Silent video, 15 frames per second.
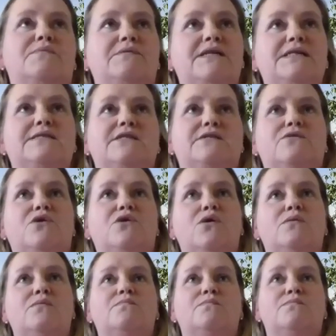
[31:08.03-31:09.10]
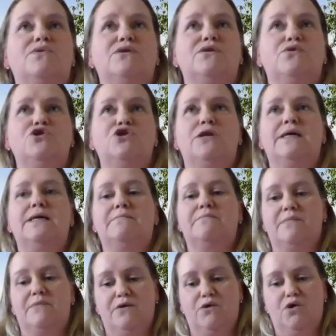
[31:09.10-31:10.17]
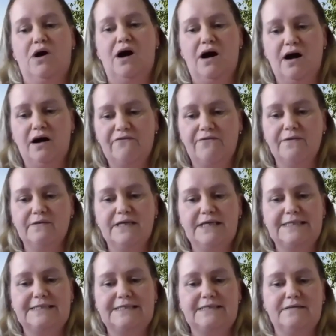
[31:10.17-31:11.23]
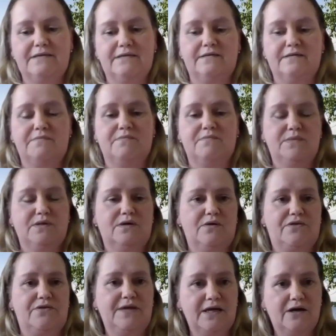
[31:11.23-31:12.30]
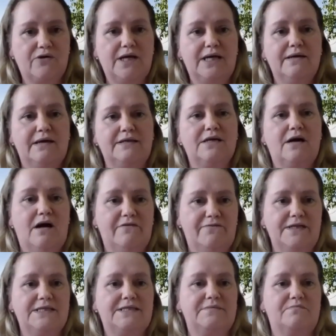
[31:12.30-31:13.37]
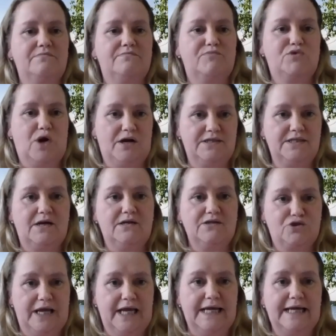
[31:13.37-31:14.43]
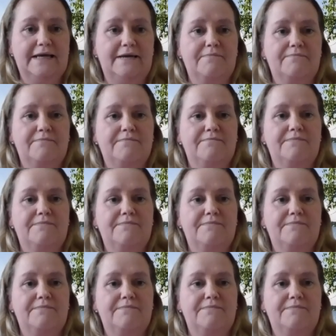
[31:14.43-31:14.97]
It's all, usually the half is theory and half is practical training.